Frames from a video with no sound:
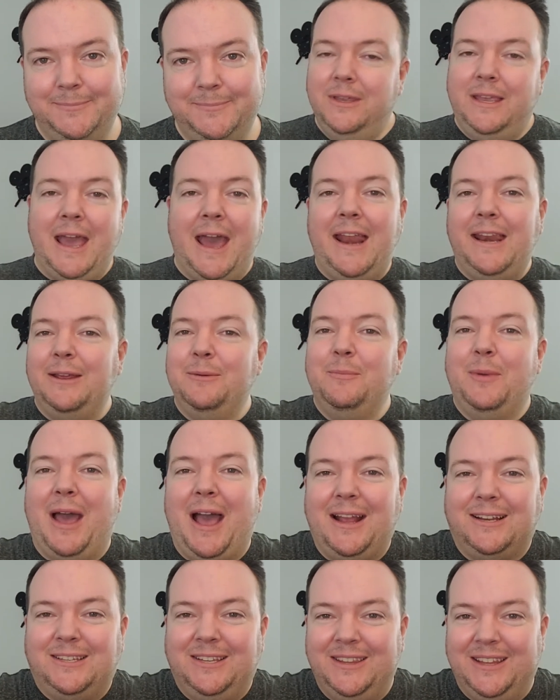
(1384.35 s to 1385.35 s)
Getting
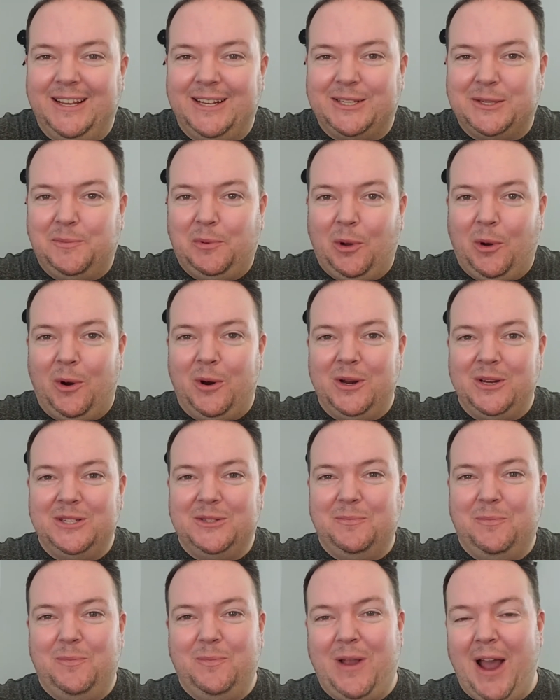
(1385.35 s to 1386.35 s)
back to the Explorer's
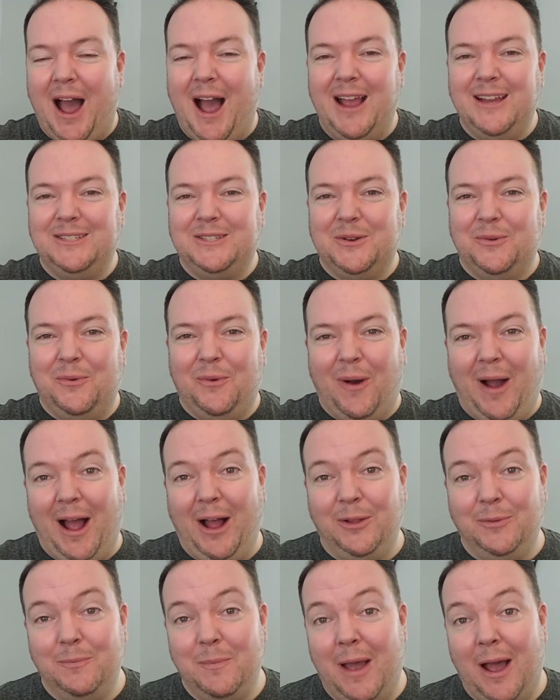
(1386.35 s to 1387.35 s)
Guide to
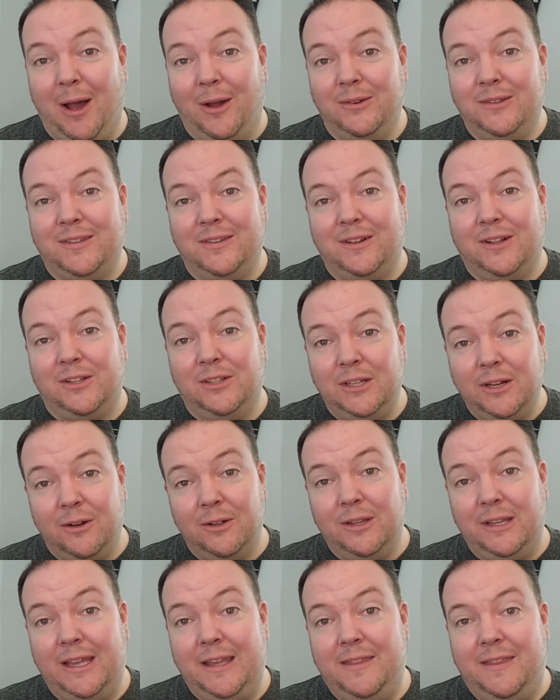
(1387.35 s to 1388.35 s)
Wildemount,
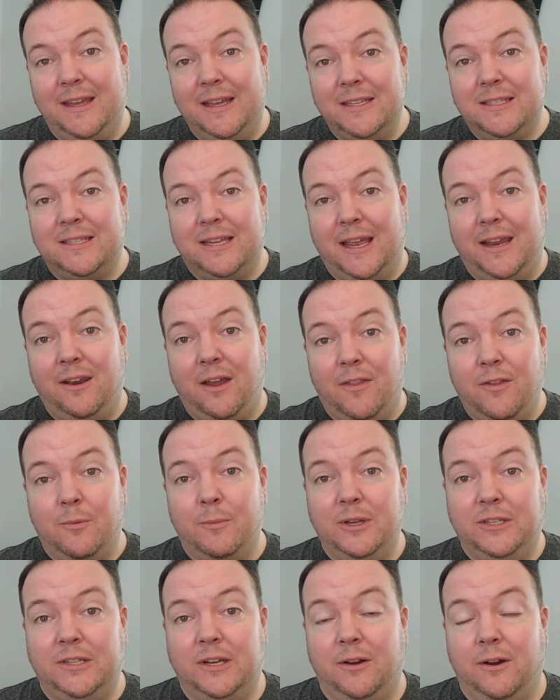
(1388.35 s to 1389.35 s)
clearly this and other
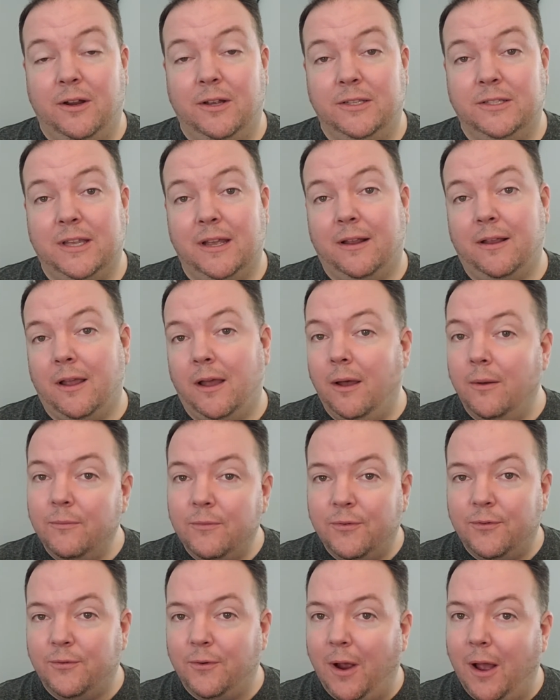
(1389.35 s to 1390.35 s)
materials that come
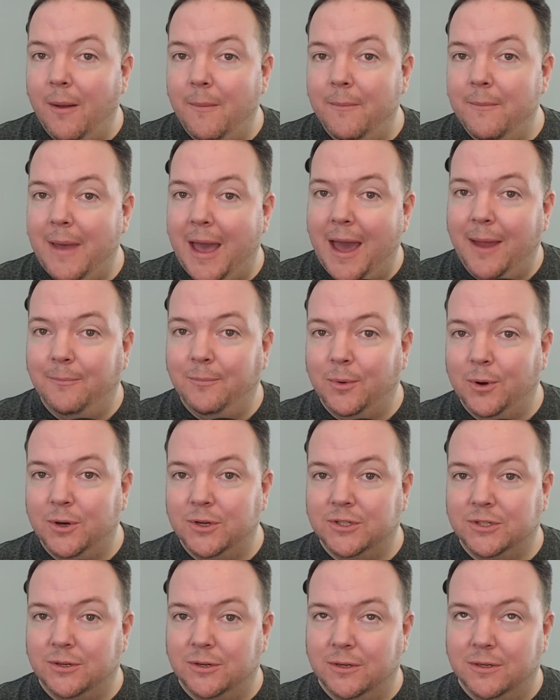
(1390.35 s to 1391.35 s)
from Matt
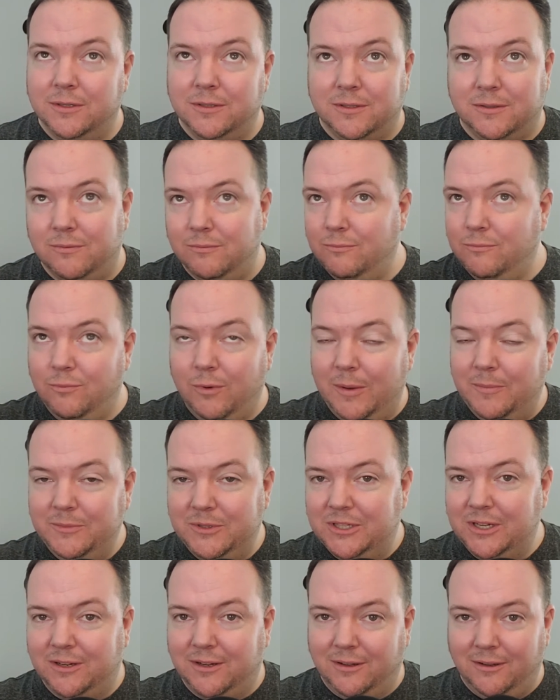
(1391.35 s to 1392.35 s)
Mercer's
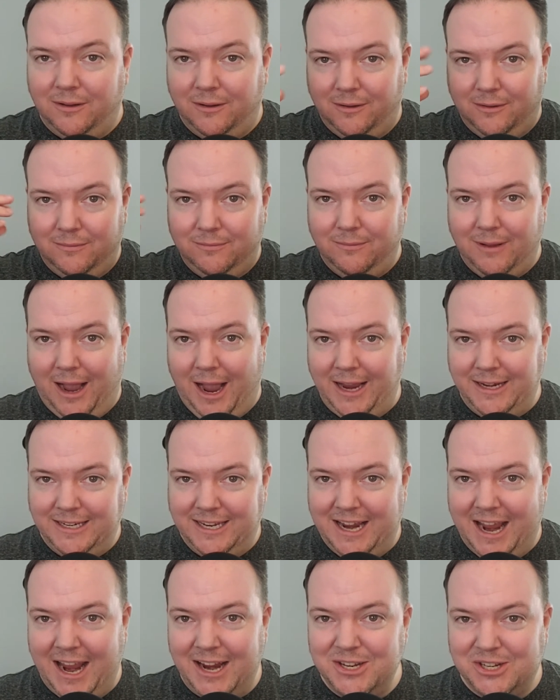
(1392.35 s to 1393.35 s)
whimsical
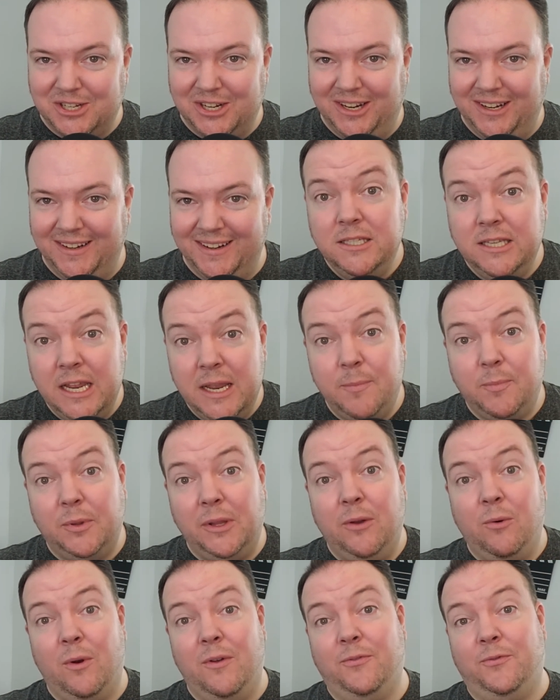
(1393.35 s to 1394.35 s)
ideation
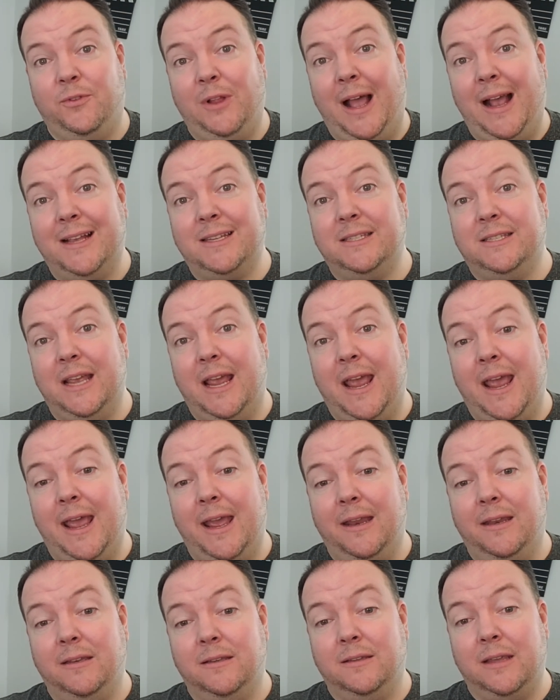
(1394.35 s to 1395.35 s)
deeply reflects
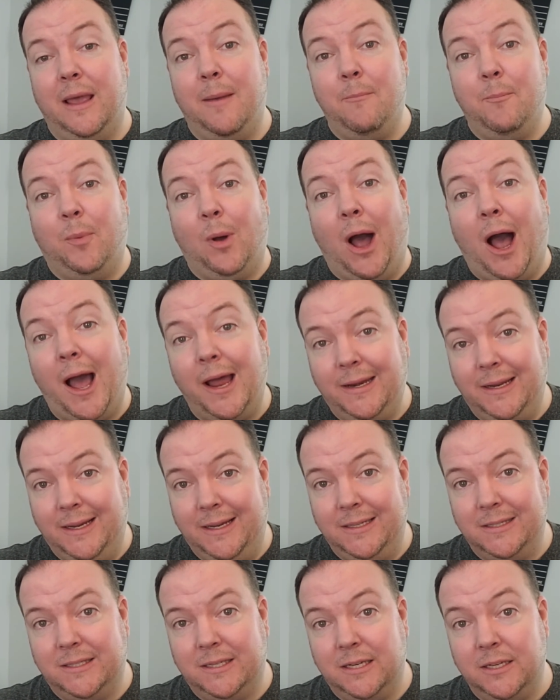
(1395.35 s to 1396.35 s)
and
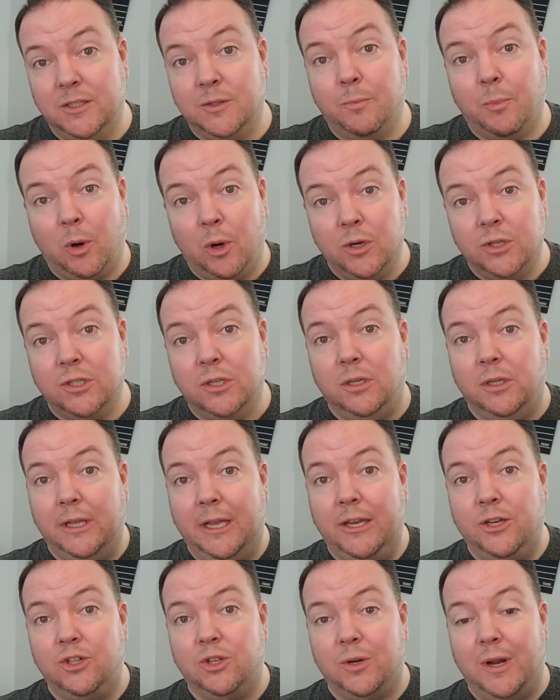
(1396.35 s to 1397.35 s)
embodies his personal
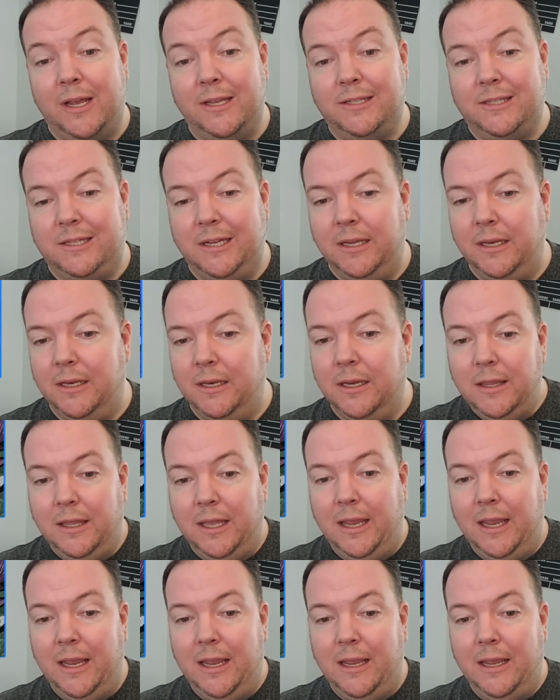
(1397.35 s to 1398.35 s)
interest in
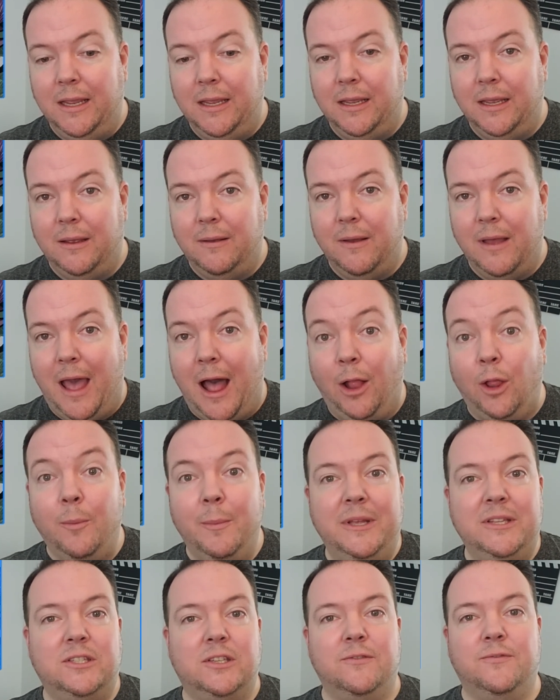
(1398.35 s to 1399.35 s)
the
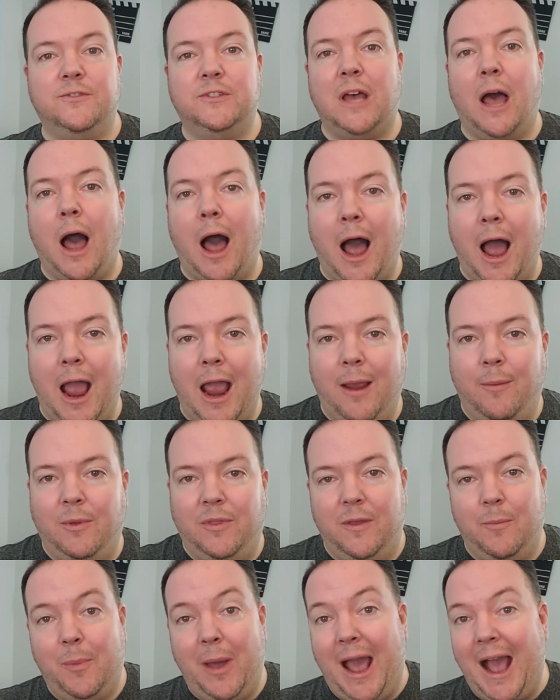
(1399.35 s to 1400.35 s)
elements of time and
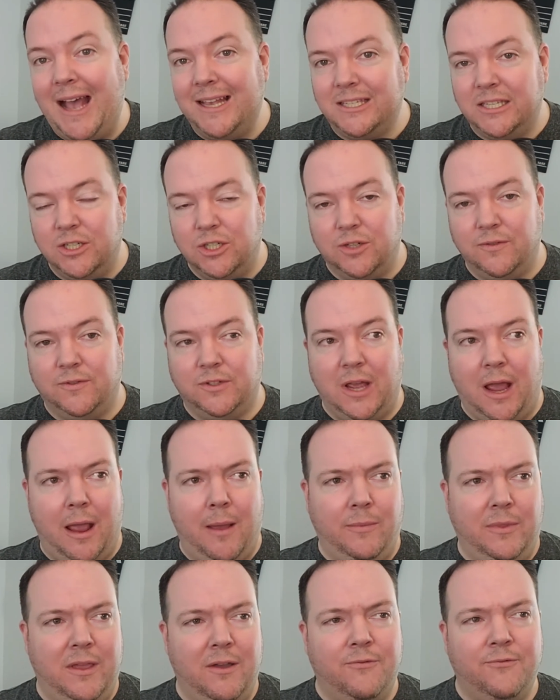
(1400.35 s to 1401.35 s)
the passage of
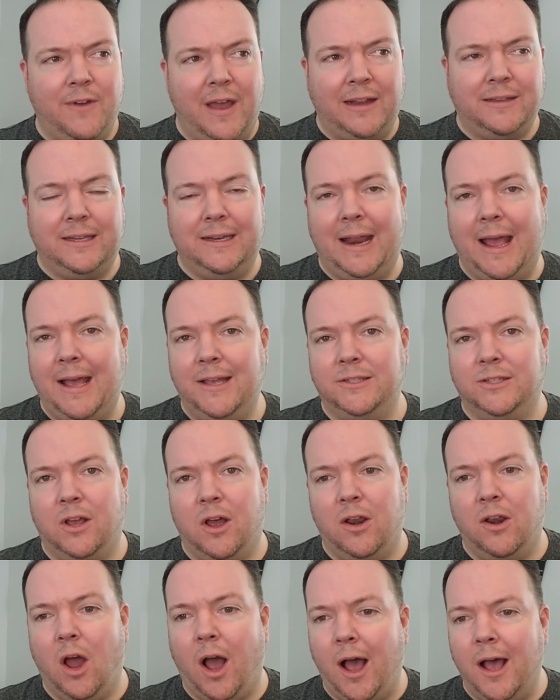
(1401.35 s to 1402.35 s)
time, the effect it has
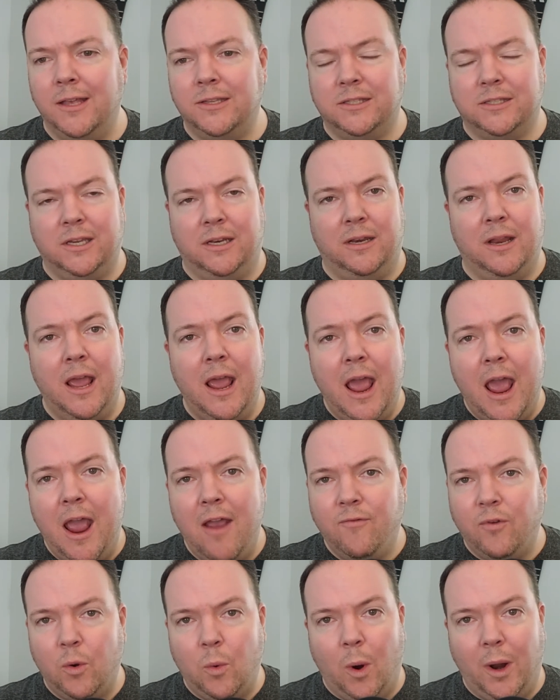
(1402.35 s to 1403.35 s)
on us and
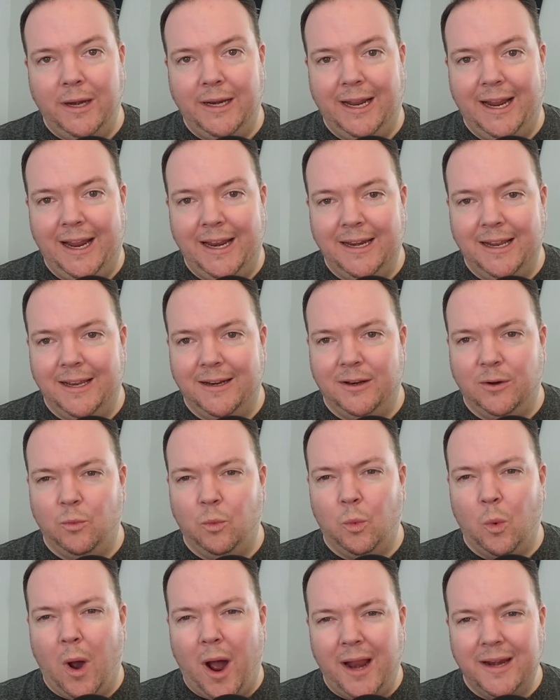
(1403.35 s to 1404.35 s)
everyone in it, and
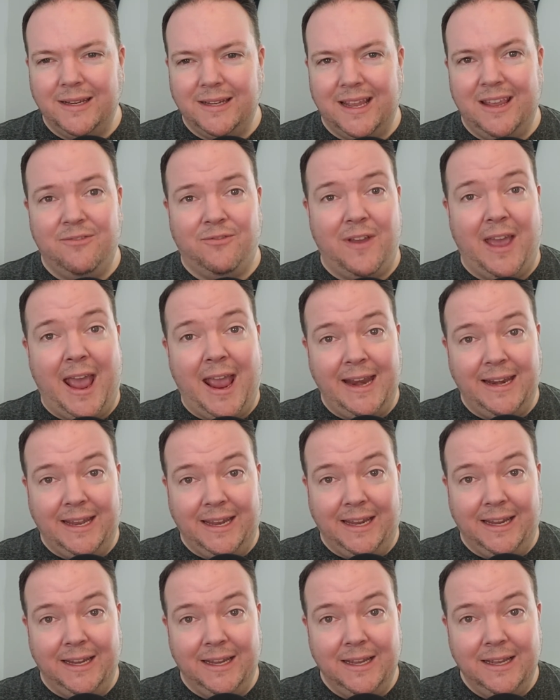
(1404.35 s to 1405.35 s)
what, if
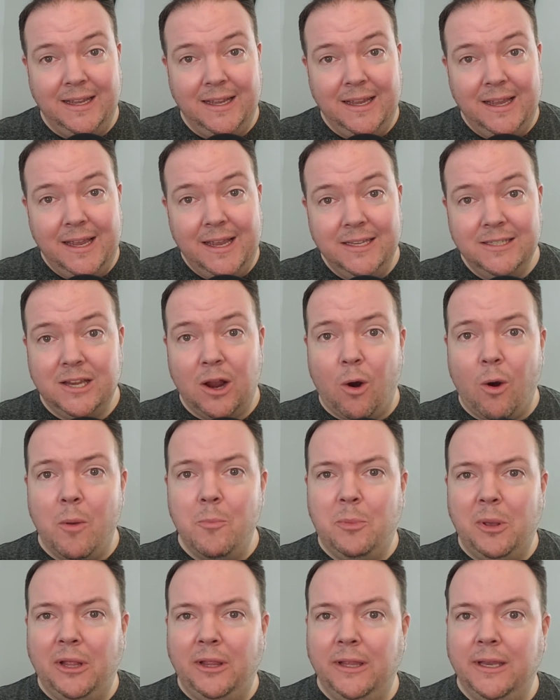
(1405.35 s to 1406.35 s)
any, is our
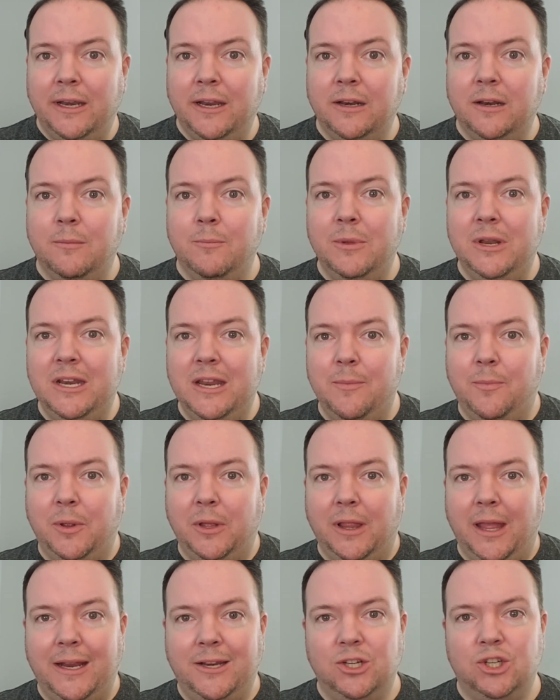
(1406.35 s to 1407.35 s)
ability to
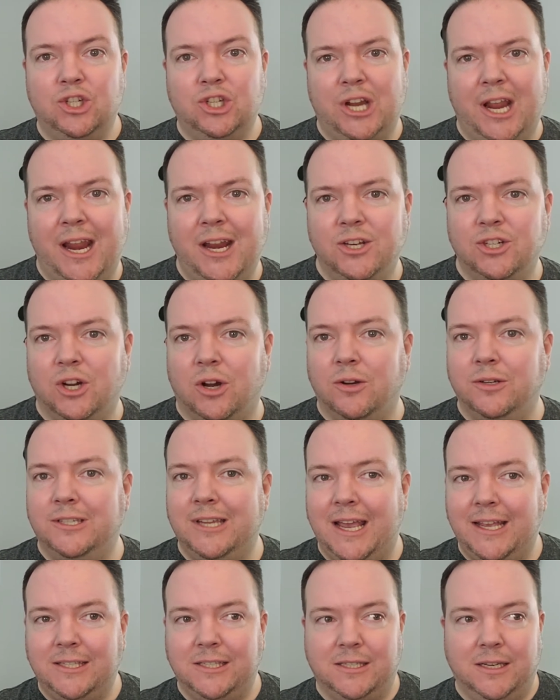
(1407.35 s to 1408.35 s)
manipulate and change our
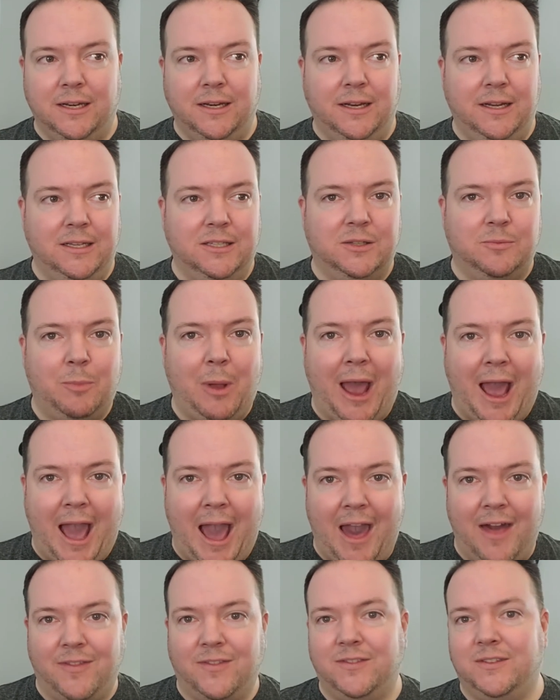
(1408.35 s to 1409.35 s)
destinies,
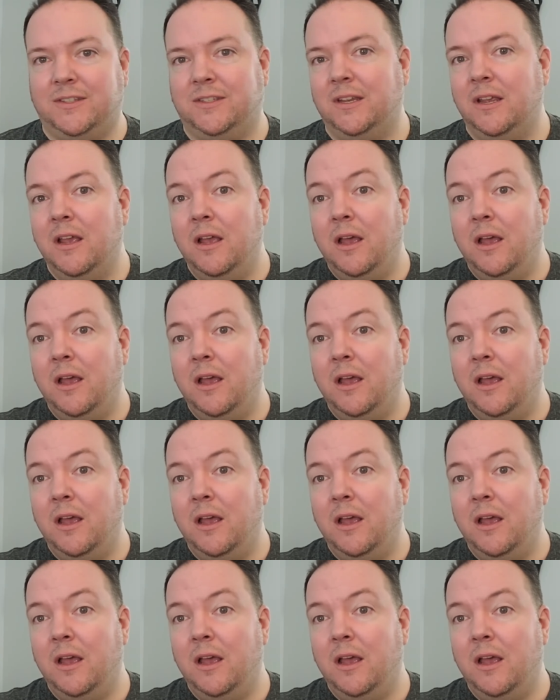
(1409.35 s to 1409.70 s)
paths,